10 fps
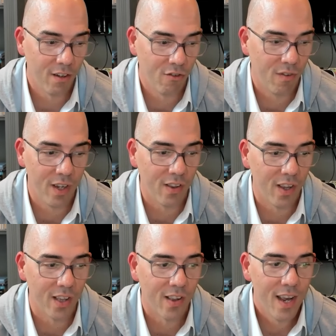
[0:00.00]

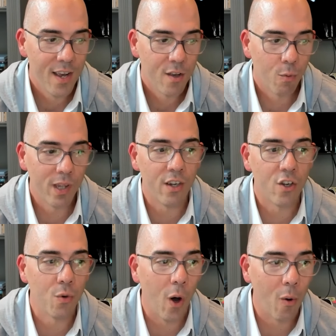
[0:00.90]
is really
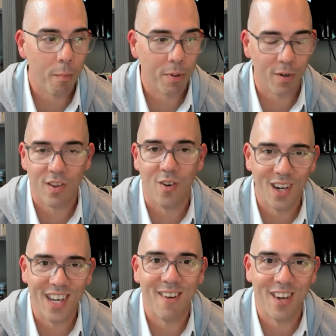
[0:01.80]
do own persona
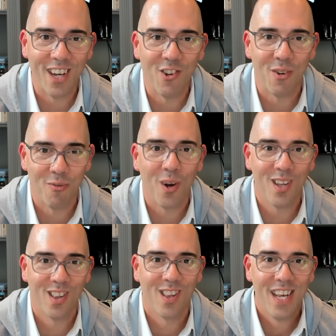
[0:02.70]
definition for
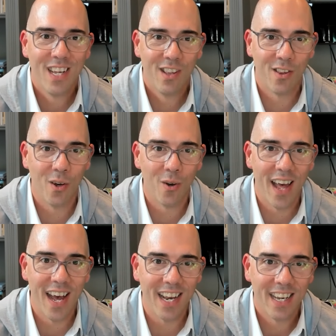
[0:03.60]
us, so
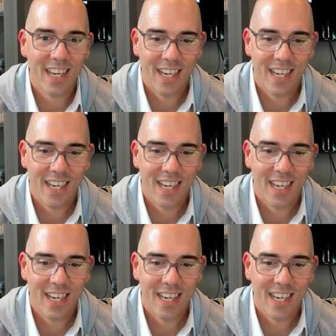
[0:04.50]
that